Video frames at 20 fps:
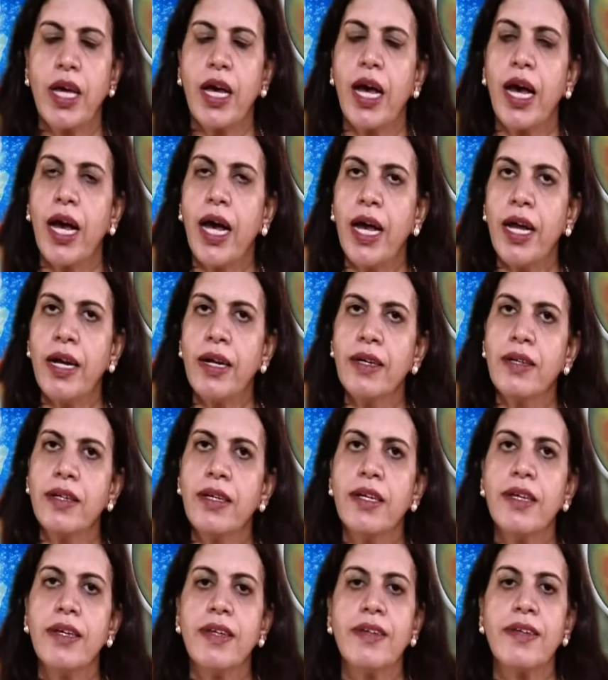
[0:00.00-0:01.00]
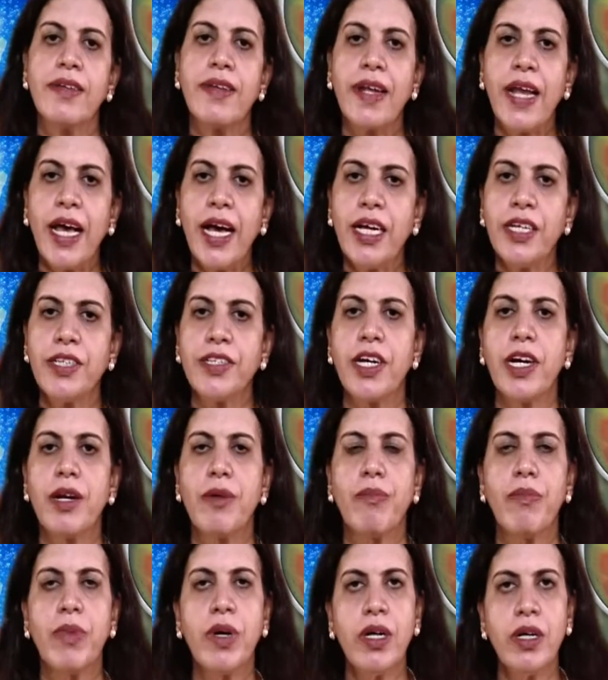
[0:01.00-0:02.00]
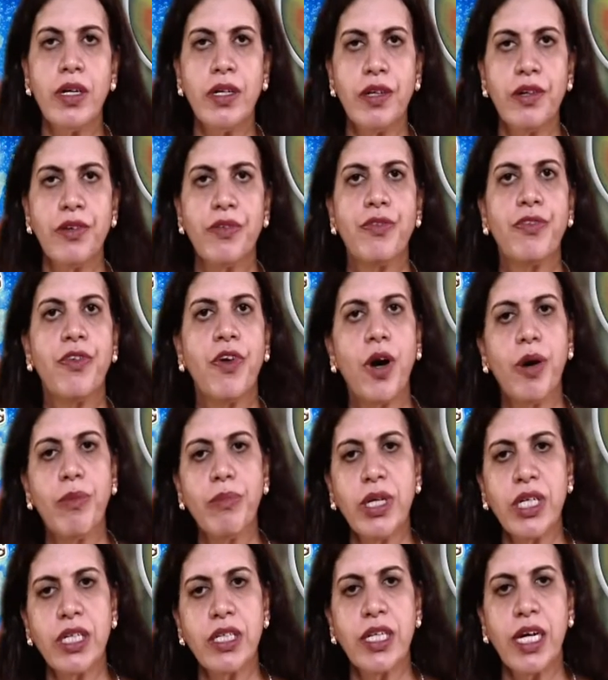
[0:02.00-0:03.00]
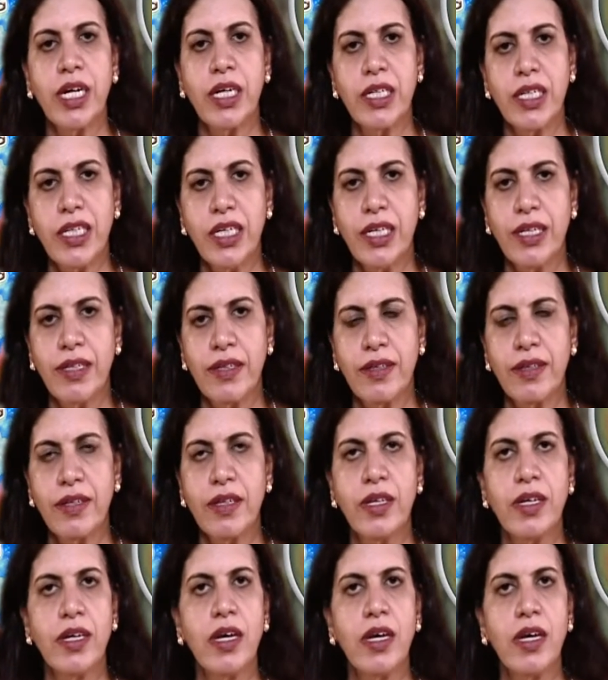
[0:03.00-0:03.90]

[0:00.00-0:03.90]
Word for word: and slash and burn farming techniques